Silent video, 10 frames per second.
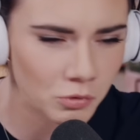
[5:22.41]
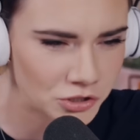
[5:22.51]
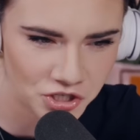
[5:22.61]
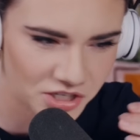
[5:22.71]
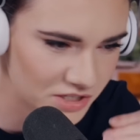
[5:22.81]

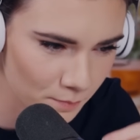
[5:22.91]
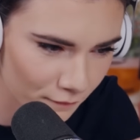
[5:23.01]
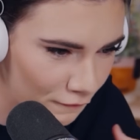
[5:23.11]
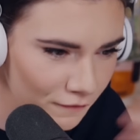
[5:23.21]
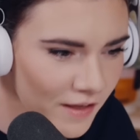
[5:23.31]
was just
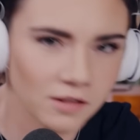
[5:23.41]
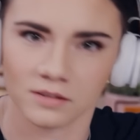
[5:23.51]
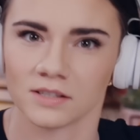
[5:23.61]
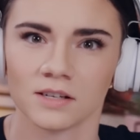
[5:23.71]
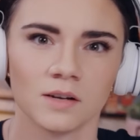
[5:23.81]

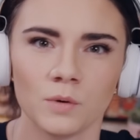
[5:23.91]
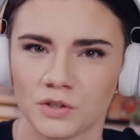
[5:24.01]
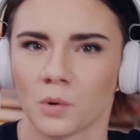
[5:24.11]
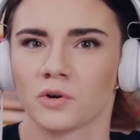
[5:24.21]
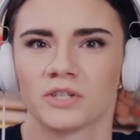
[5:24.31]
filled
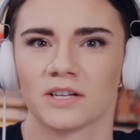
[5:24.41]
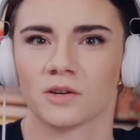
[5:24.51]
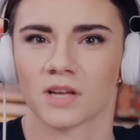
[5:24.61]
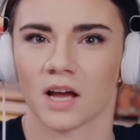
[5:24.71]
with George Santos